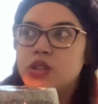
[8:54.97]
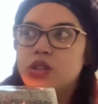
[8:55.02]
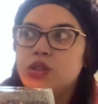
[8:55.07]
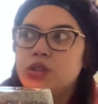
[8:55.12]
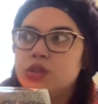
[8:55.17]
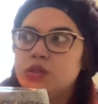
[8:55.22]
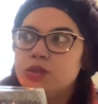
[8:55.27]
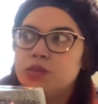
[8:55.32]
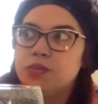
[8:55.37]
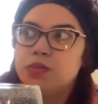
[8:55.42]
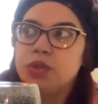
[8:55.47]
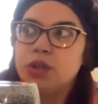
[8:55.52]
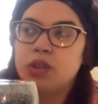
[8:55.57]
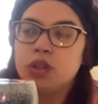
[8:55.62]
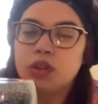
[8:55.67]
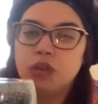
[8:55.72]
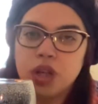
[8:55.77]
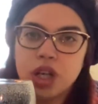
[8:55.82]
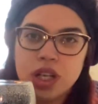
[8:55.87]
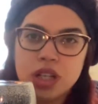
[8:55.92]
to
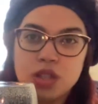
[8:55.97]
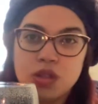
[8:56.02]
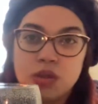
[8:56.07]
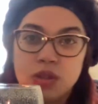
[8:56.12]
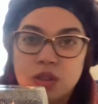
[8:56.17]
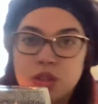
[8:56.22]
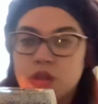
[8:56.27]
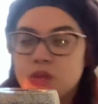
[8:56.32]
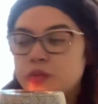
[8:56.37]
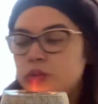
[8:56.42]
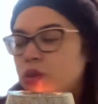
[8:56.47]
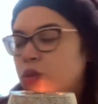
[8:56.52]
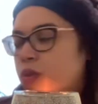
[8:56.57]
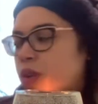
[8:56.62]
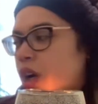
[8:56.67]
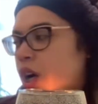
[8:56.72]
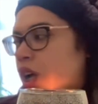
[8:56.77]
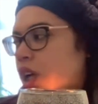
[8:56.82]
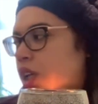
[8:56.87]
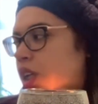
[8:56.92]
progress or to move
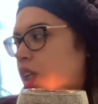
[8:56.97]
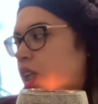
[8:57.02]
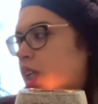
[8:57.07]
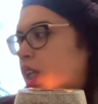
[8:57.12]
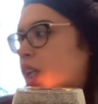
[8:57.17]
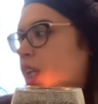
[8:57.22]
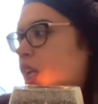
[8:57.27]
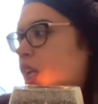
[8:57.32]
on in